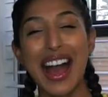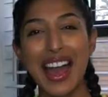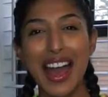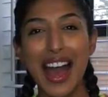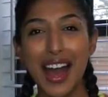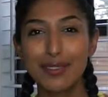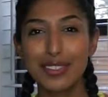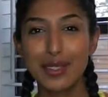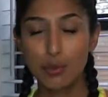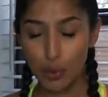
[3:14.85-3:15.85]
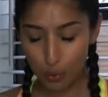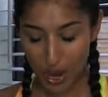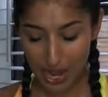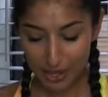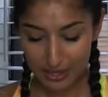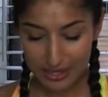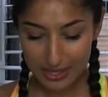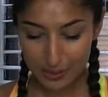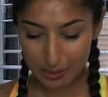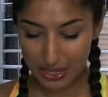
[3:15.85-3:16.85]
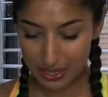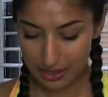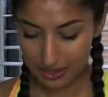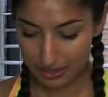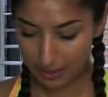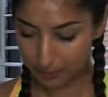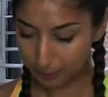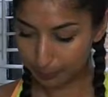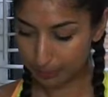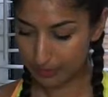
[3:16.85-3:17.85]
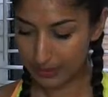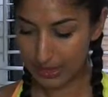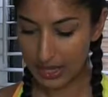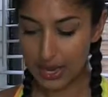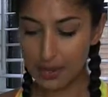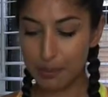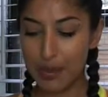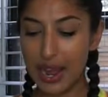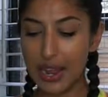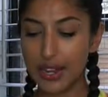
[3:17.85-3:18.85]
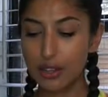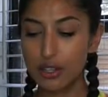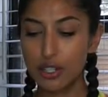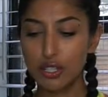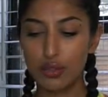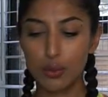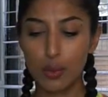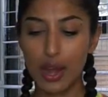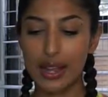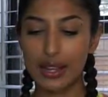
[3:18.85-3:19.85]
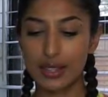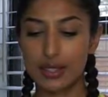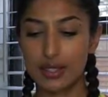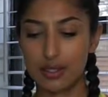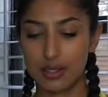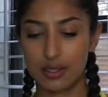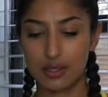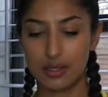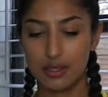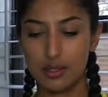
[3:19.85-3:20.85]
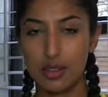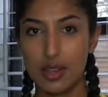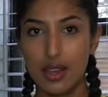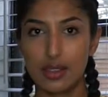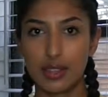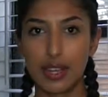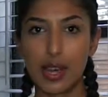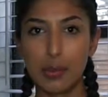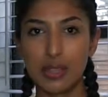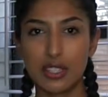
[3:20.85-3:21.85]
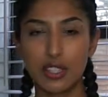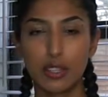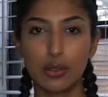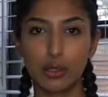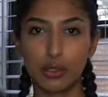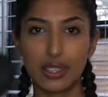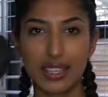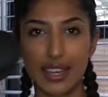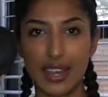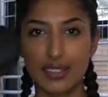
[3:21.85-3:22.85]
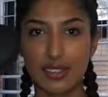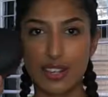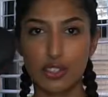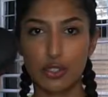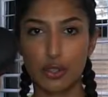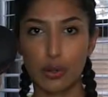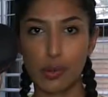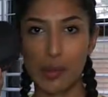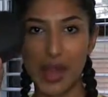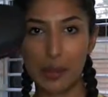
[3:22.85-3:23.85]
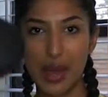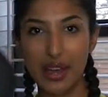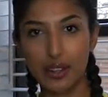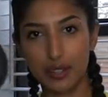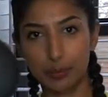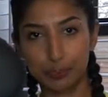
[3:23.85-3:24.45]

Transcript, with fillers: I have some wireless beats and mine are just white. They come in this cute little like case that I just throw in my backpack.